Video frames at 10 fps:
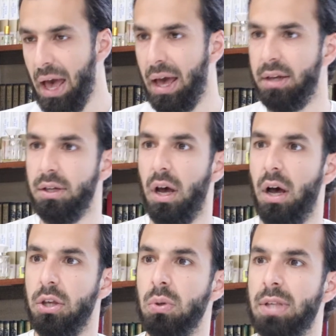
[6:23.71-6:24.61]
and
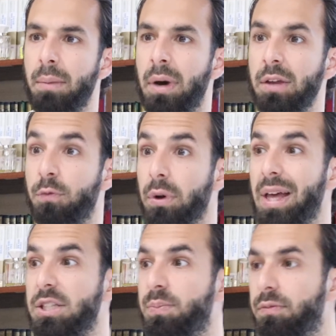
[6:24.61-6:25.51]
use that money for
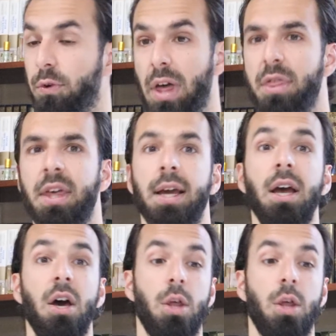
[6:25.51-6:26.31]
that thing.